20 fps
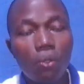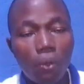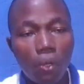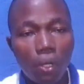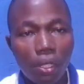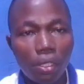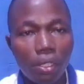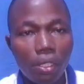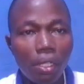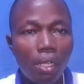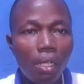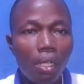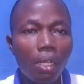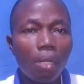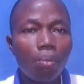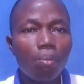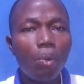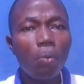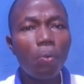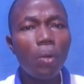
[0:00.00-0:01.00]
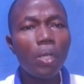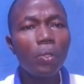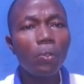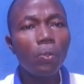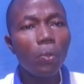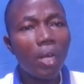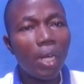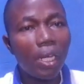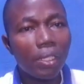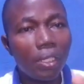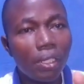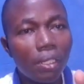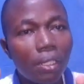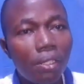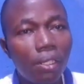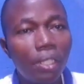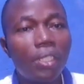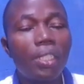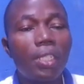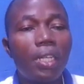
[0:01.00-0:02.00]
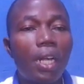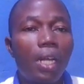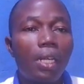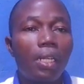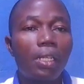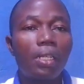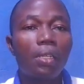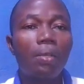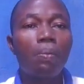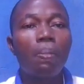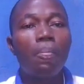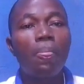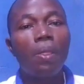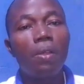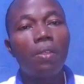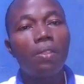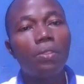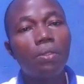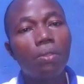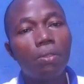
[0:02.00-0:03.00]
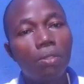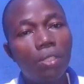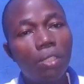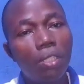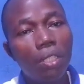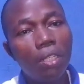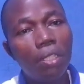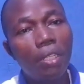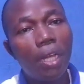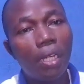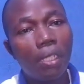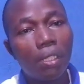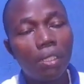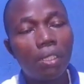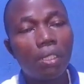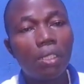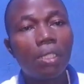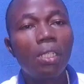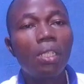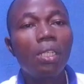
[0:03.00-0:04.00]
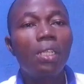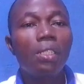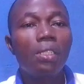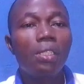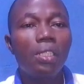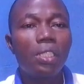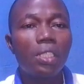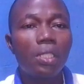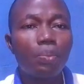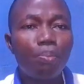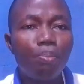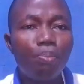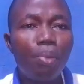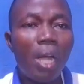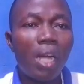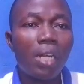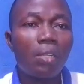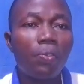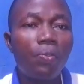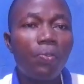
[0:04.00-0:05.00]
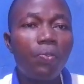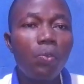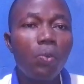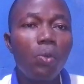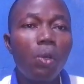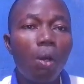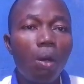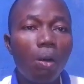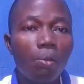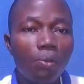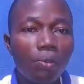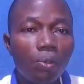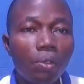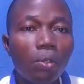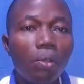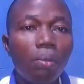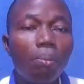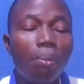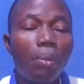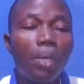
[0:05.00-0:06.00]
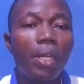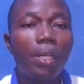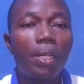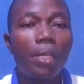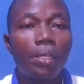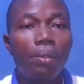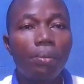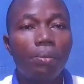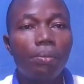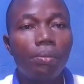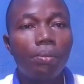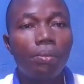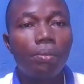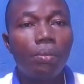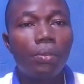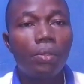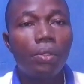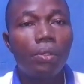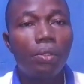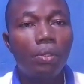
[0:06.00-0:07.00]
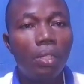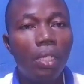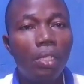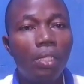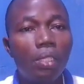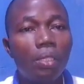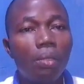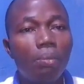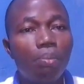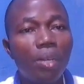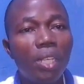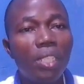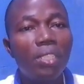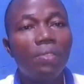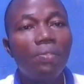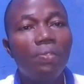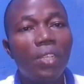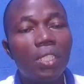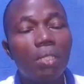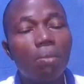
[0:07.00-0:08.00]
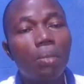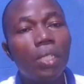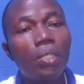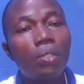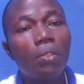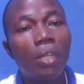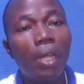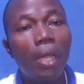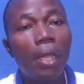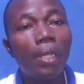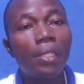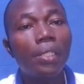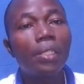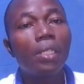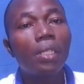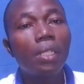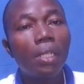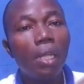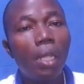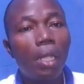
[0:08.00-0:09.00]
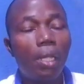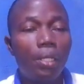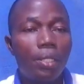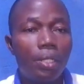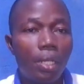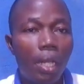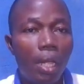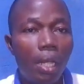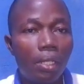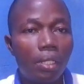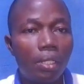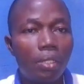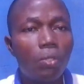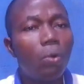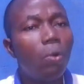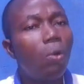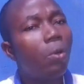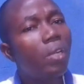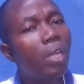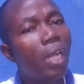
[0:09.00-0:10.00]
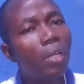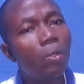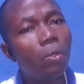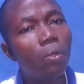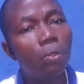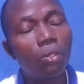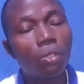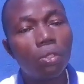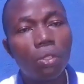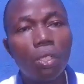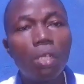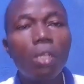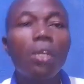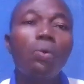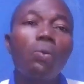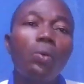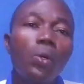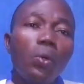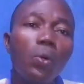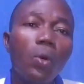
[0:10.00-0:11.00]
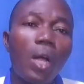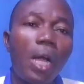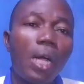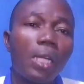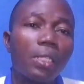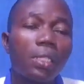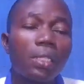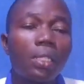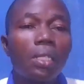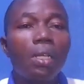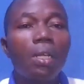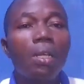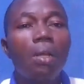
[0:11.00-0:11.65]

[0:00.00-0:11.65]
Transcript: to it. But when you look at it critically, you'll see that it is packed full of meaning. You get it? The best investment on earth is earth. So on that note, we look at